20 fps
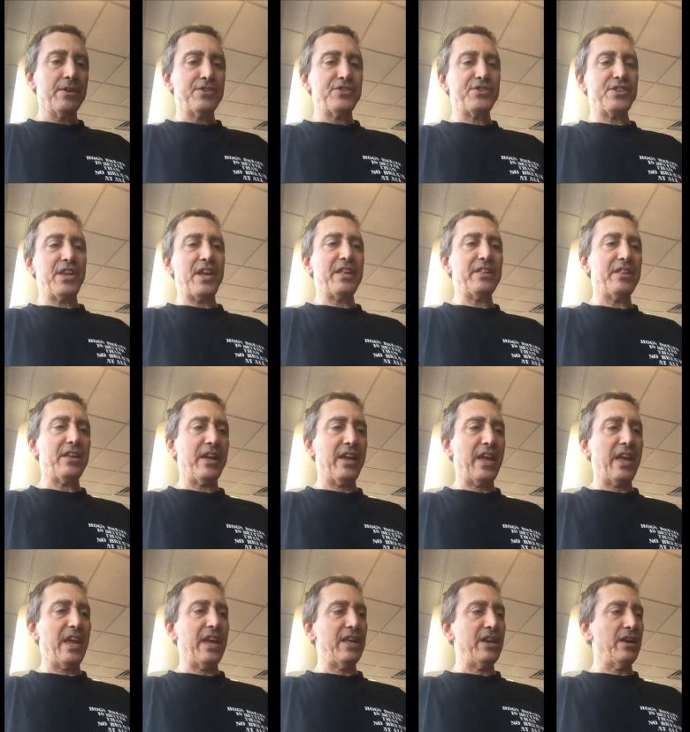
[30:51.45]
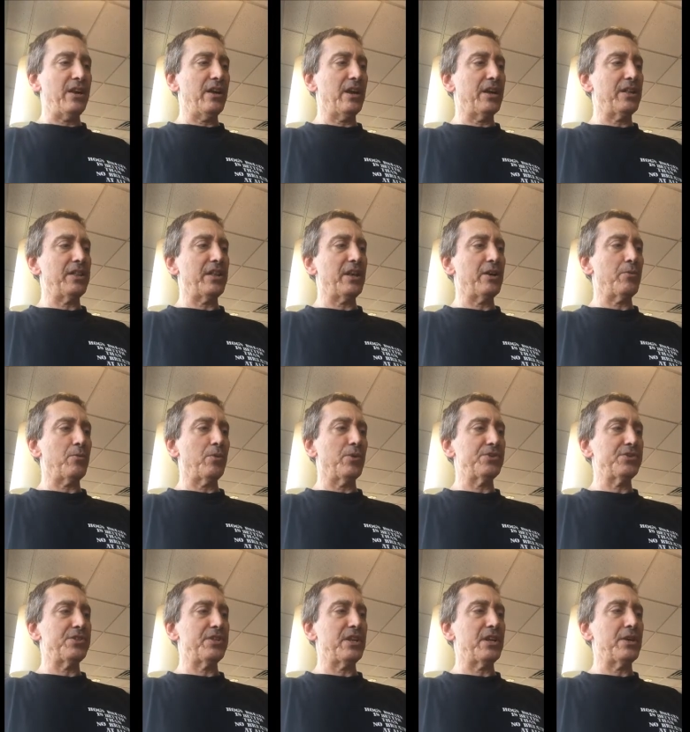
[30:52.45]
Santa Anna, I think,
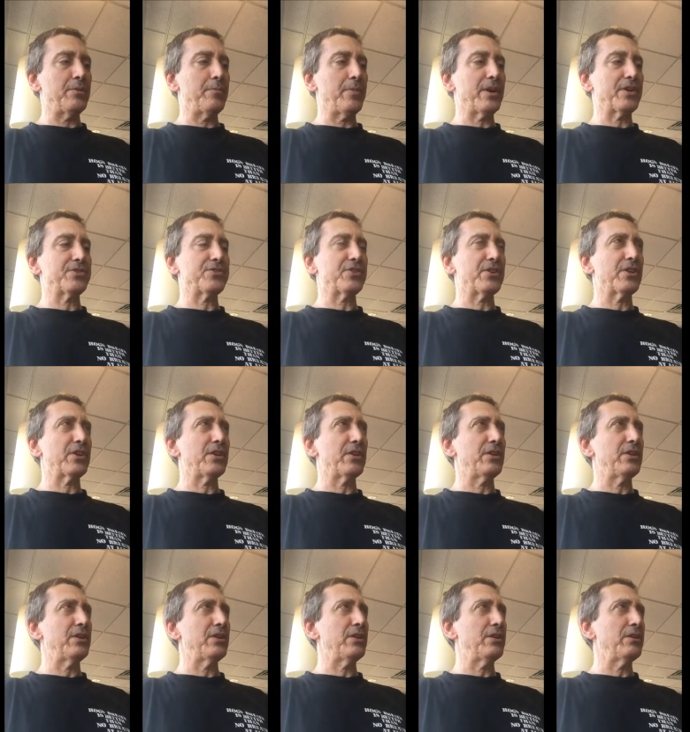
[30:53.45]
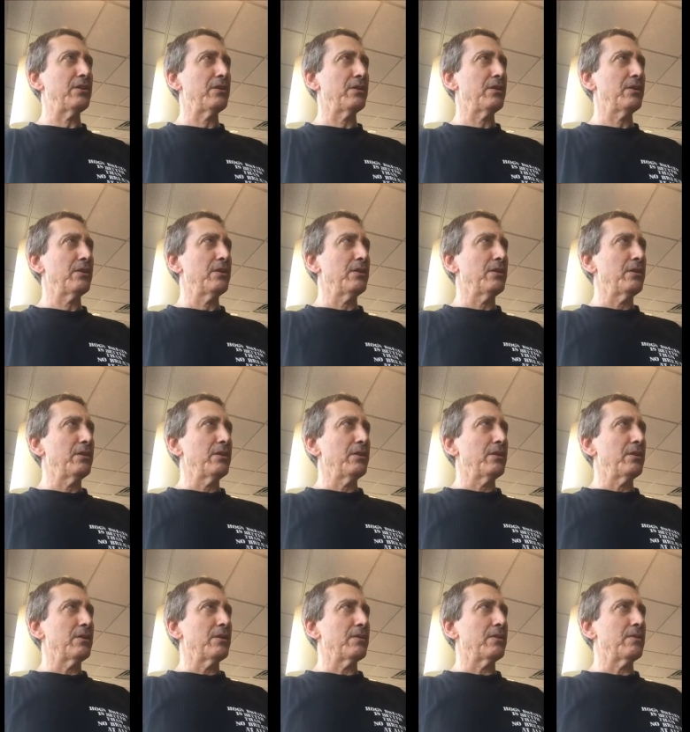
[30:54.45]
was the Mexican.
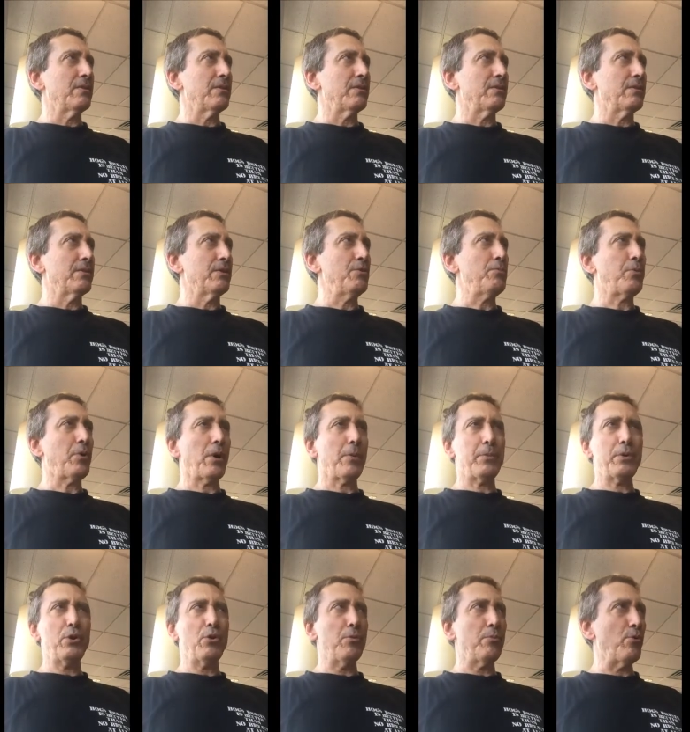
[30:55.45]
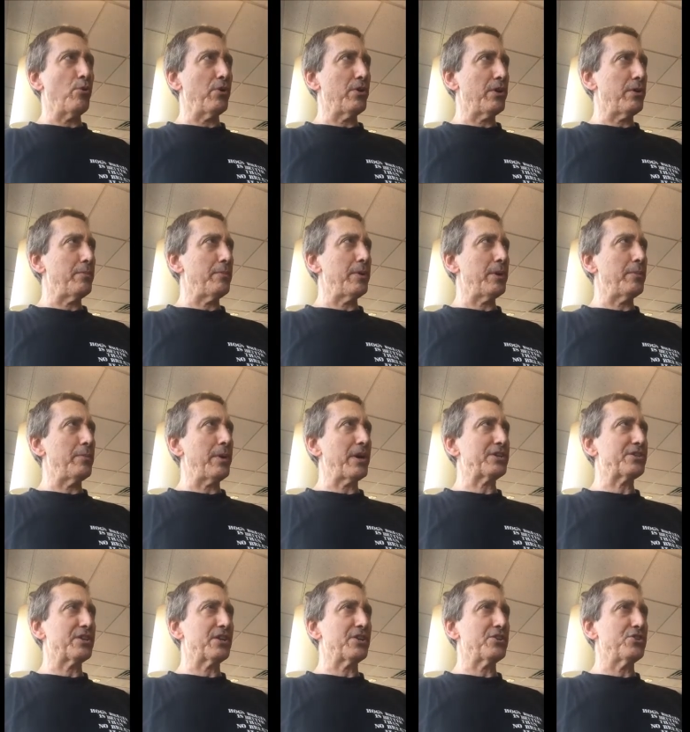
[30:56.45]
You probably know more than me.
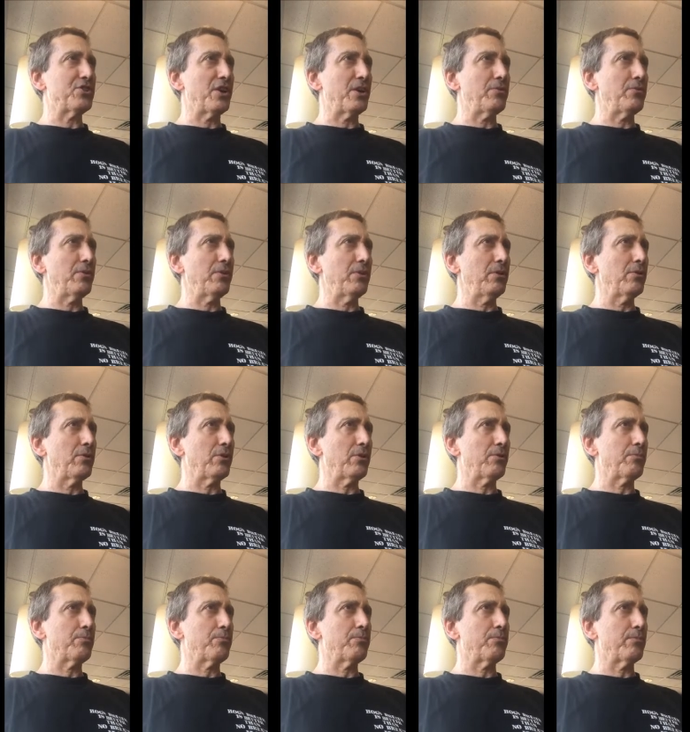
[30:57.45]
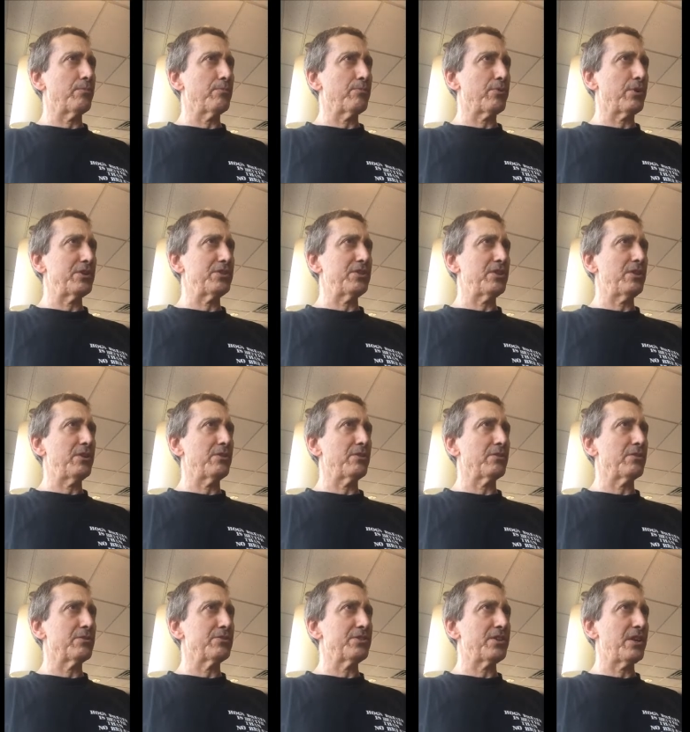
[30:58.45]
Mexican general or president
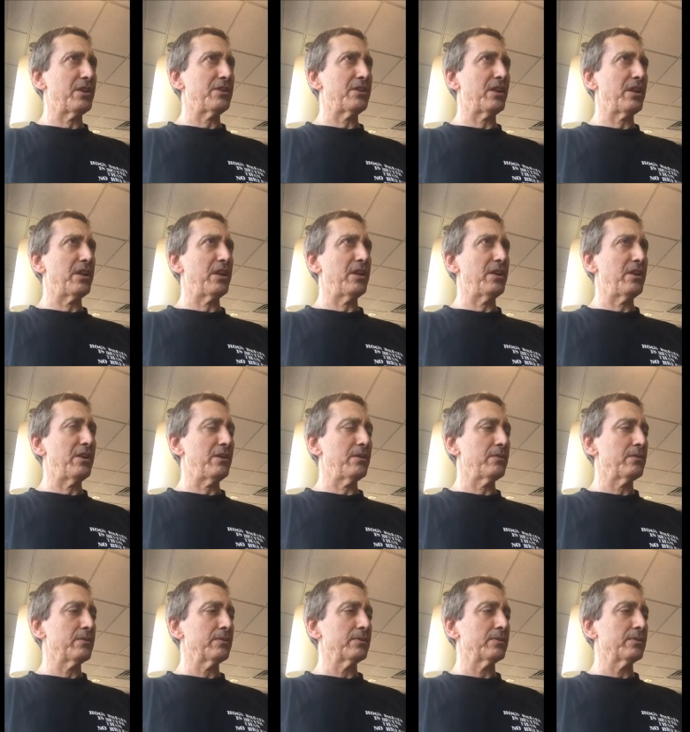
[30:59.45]
or Santa Anna.